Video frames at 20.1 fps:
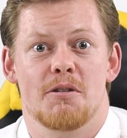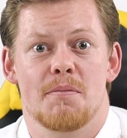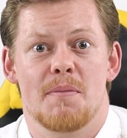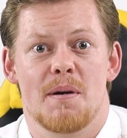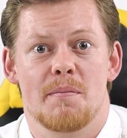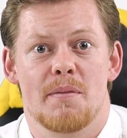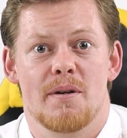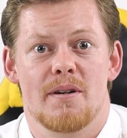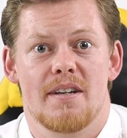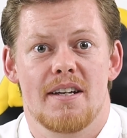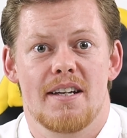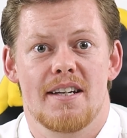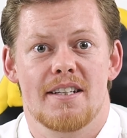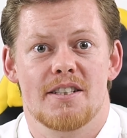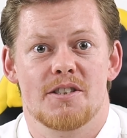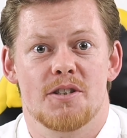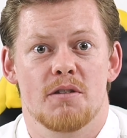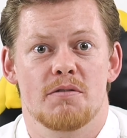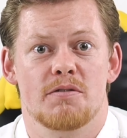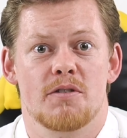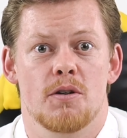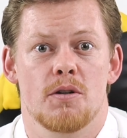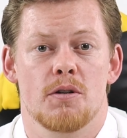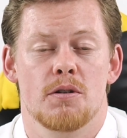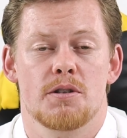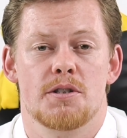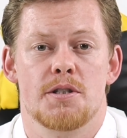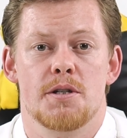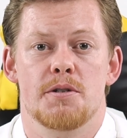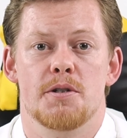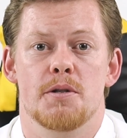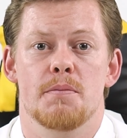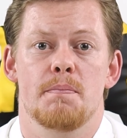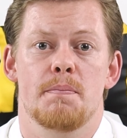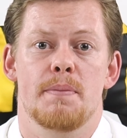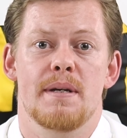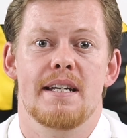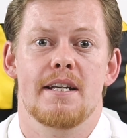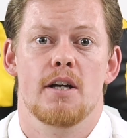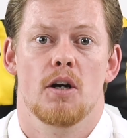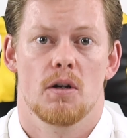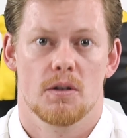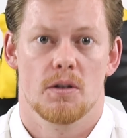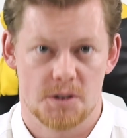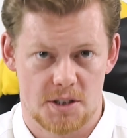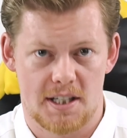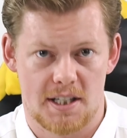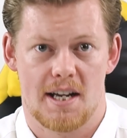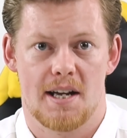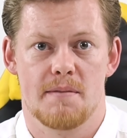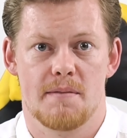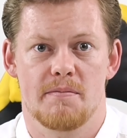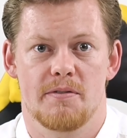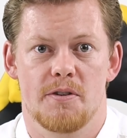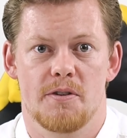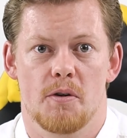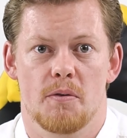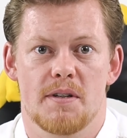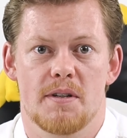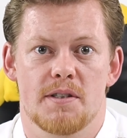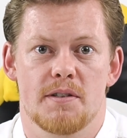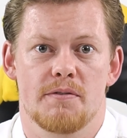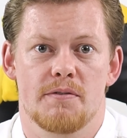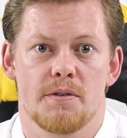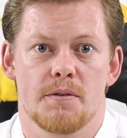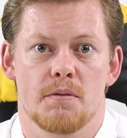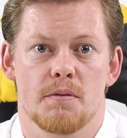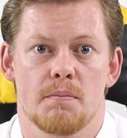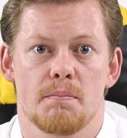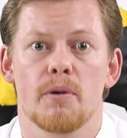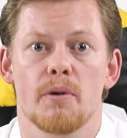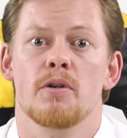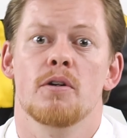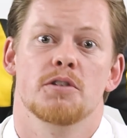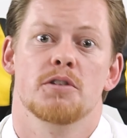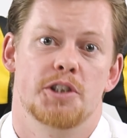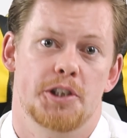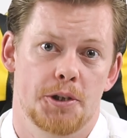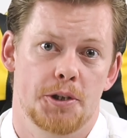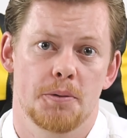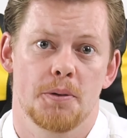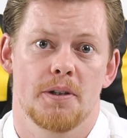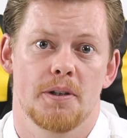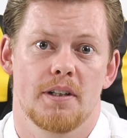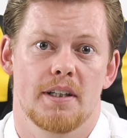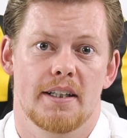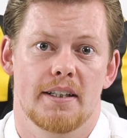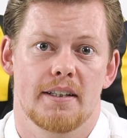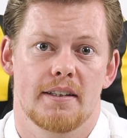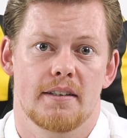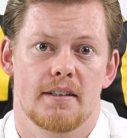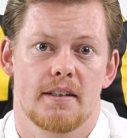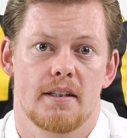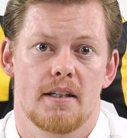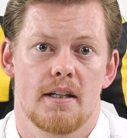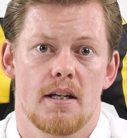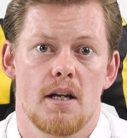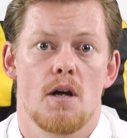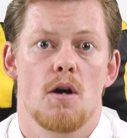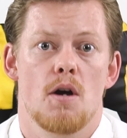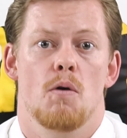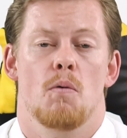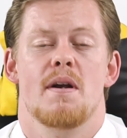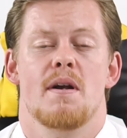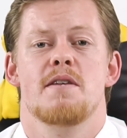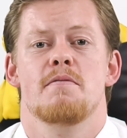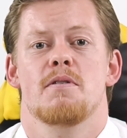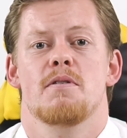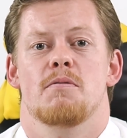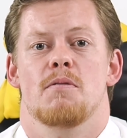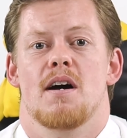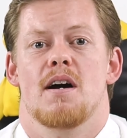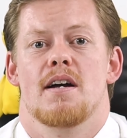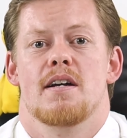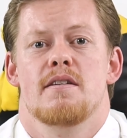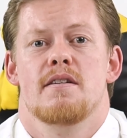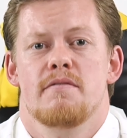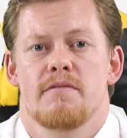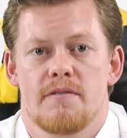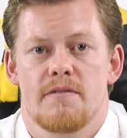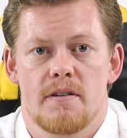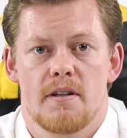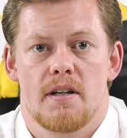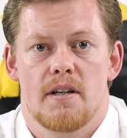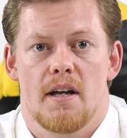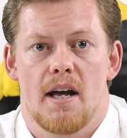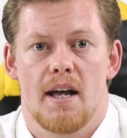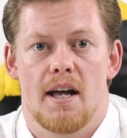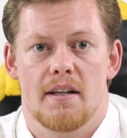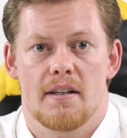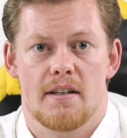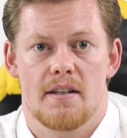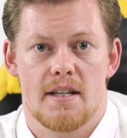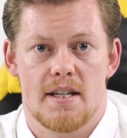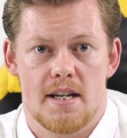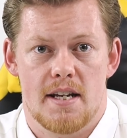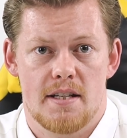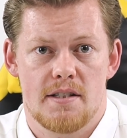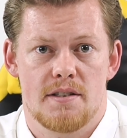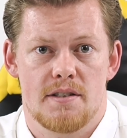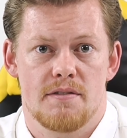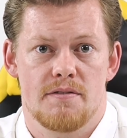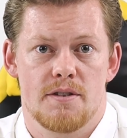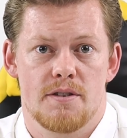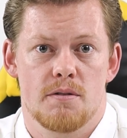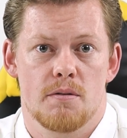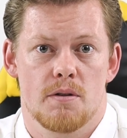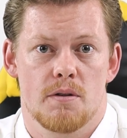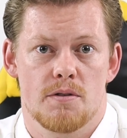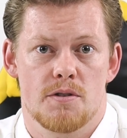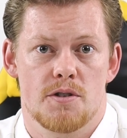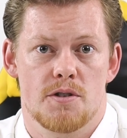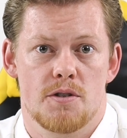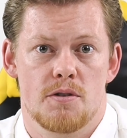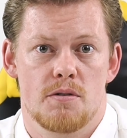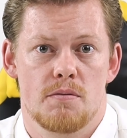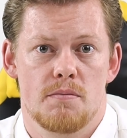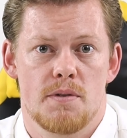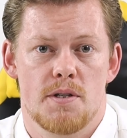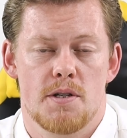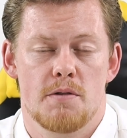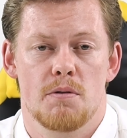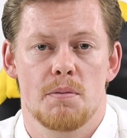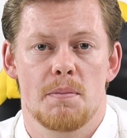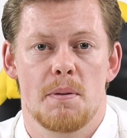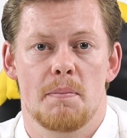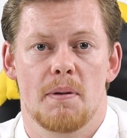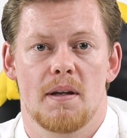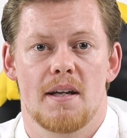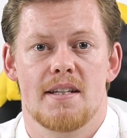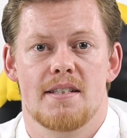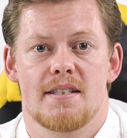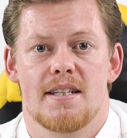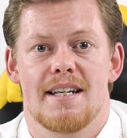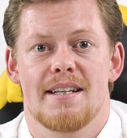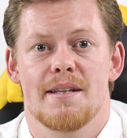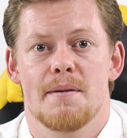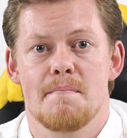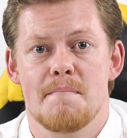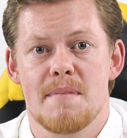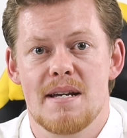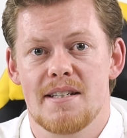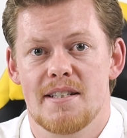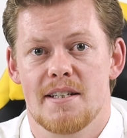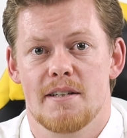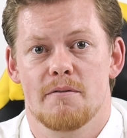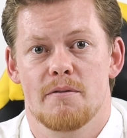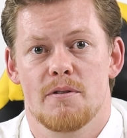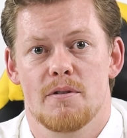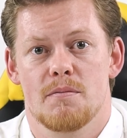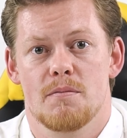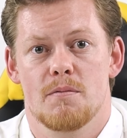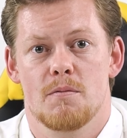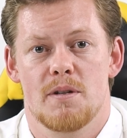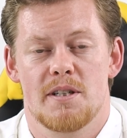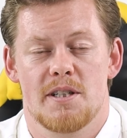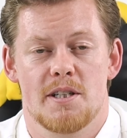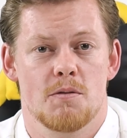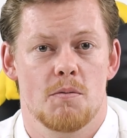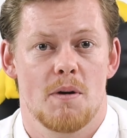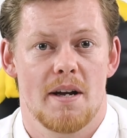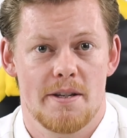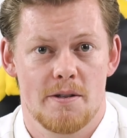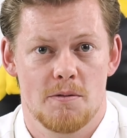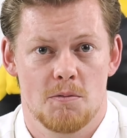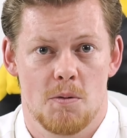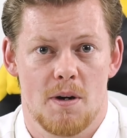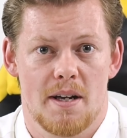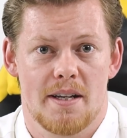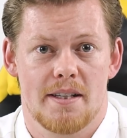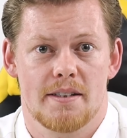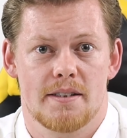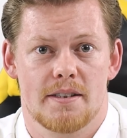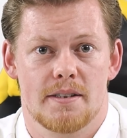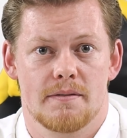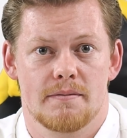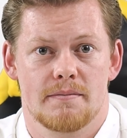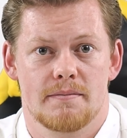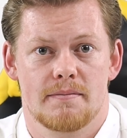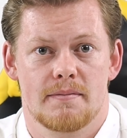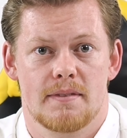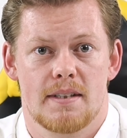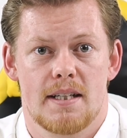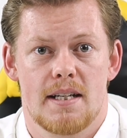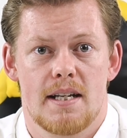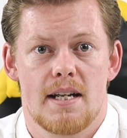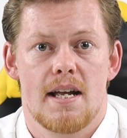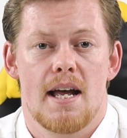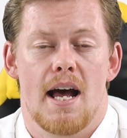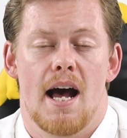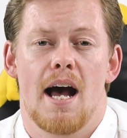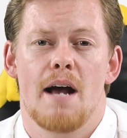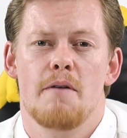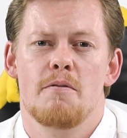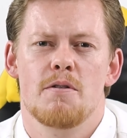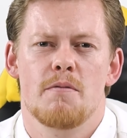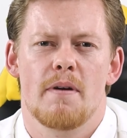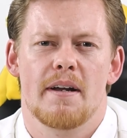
remember is, of course, you should be on time for your interview, but not too early. When you arrive at the interview on Zoom, you will be placed in the meeting room, which is where you wait. I would